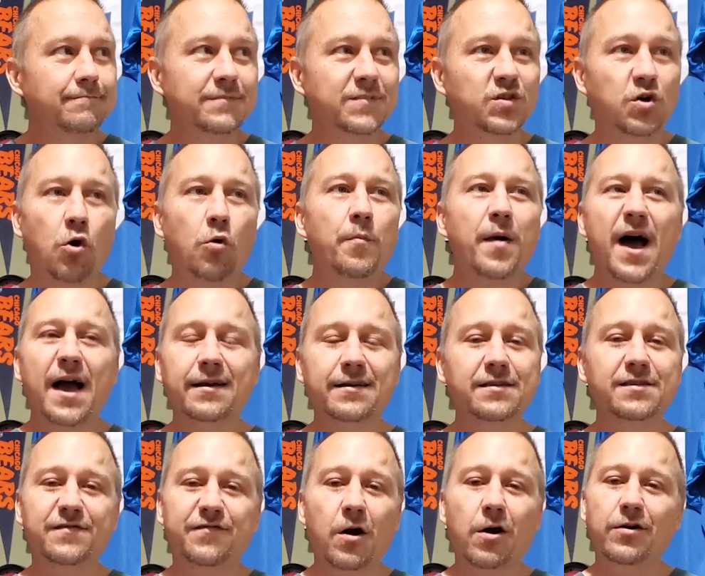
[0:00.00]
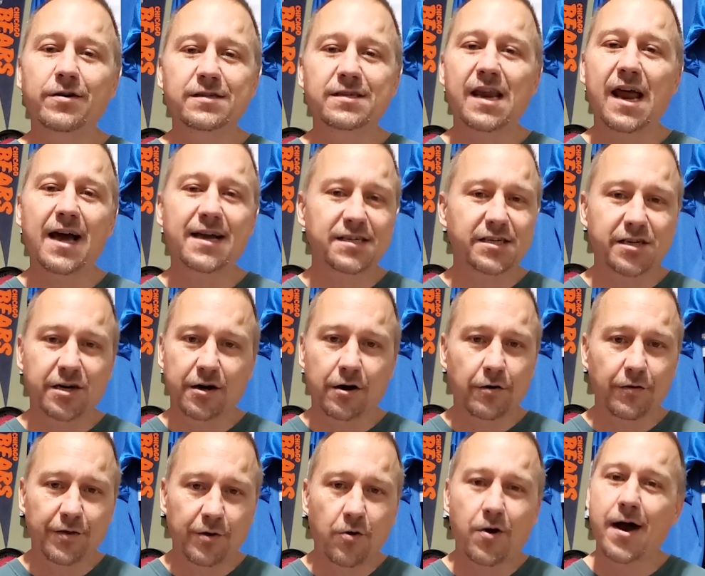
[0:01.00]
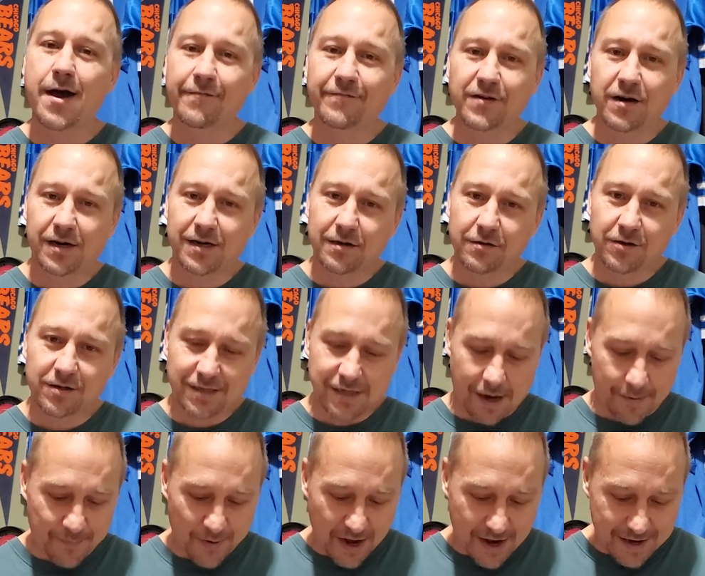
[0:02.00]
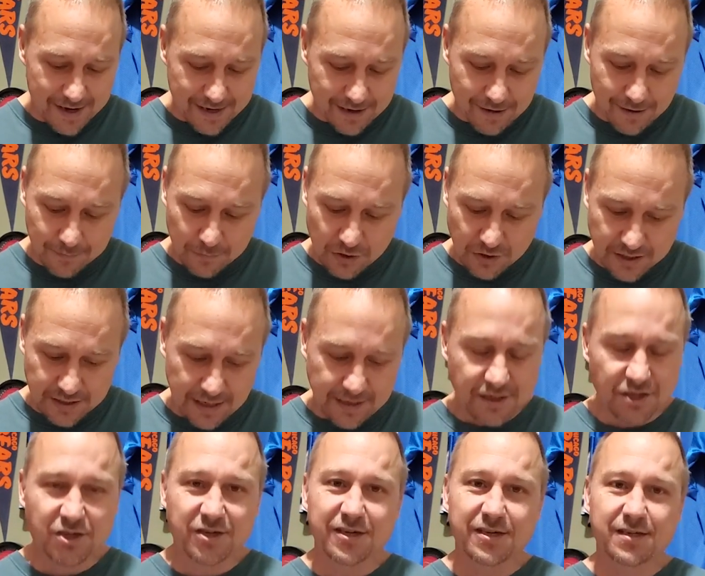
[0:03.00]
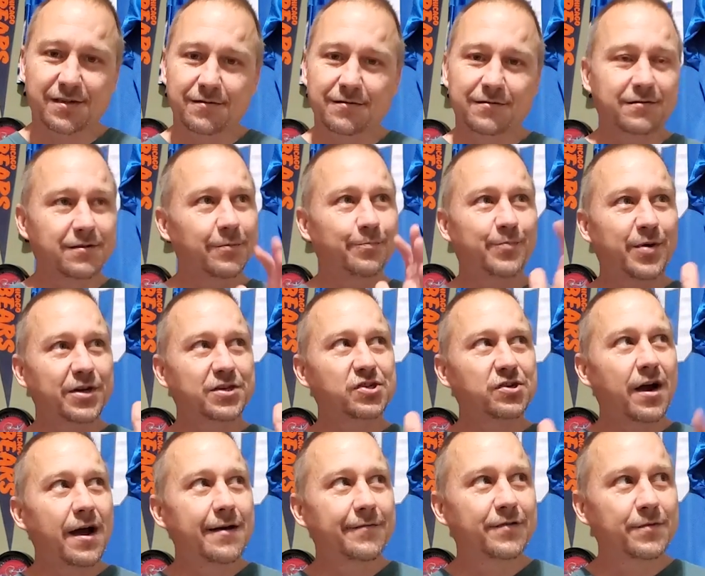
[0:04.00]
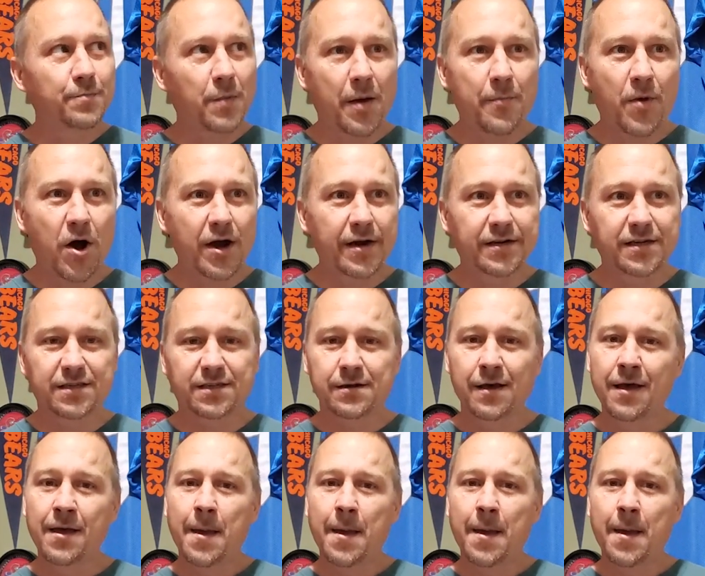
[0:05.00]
go back as far as last year, although I have not looked up any numbers. That's just the picture I have in my mind is